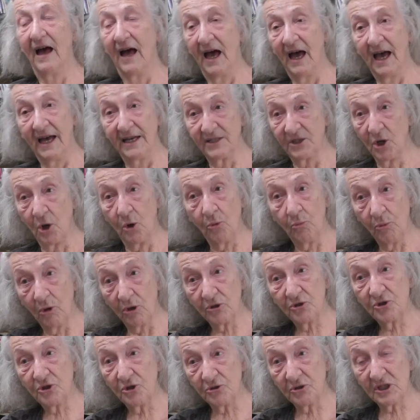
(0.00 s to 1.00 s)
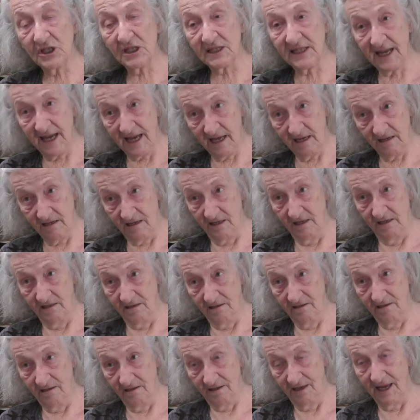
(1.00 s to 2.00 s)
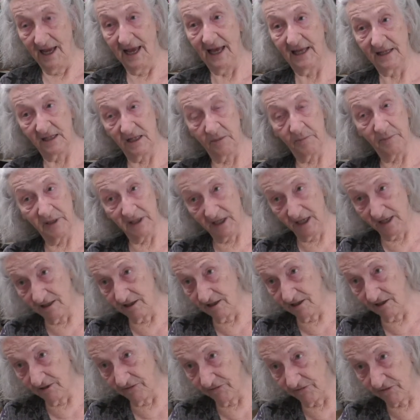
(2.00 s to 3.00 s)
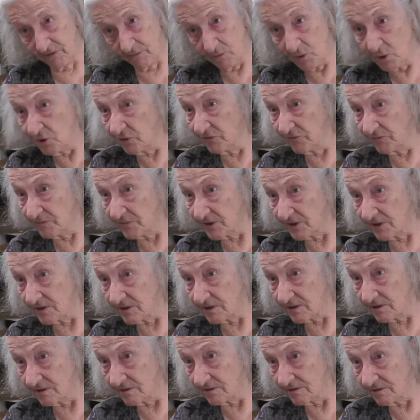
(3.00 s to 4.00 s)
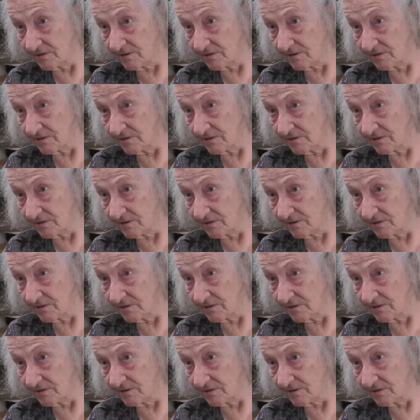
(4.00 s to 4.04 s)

I don't want you standing at the beginning of the movement.